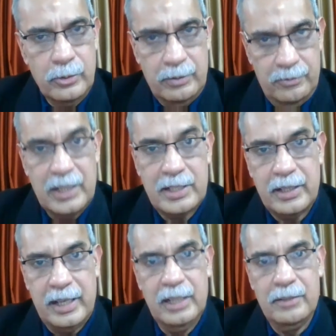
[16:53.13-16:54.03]
first
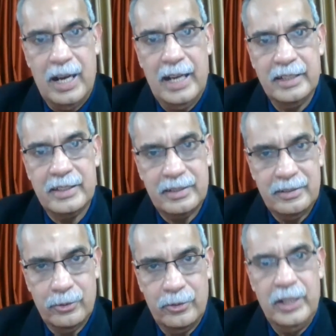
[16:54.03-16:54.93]
to kill the virus,
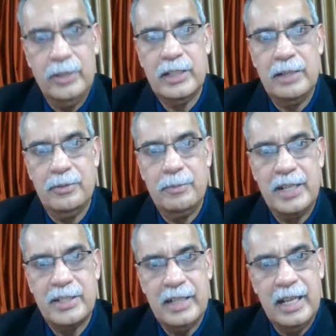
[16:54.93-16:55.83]
to reduce
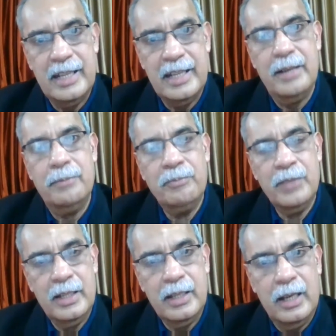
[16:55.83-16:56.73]
inflammation, and then
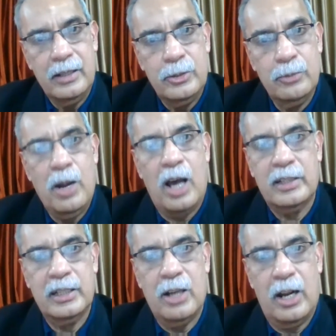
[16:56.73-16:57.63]
to
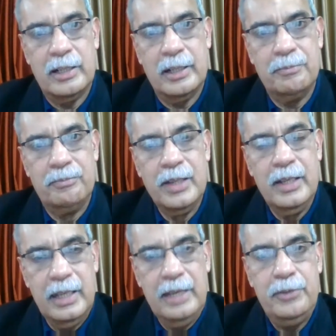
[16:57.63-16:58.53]
block the clotting.
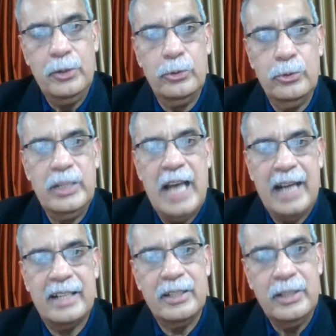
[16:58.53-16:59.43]
If you do
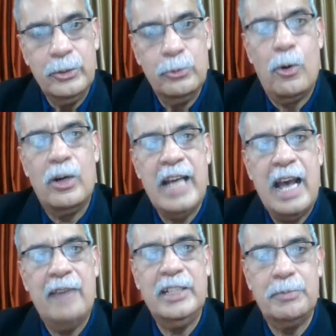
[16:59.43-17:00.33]
that, you won't
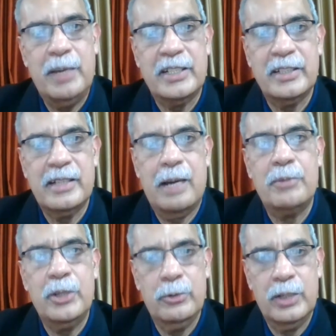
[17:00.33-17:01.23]
have these patients come
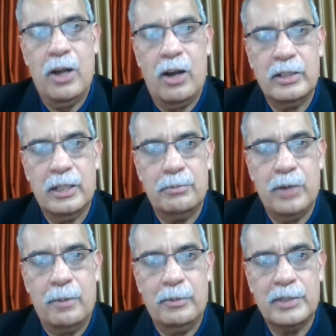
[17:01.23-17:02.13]
to you with long-term
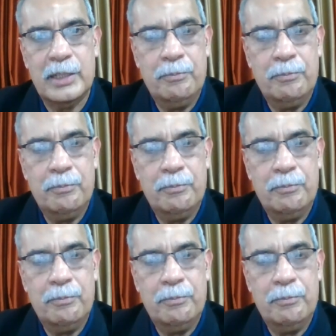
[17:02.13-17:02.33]
problems.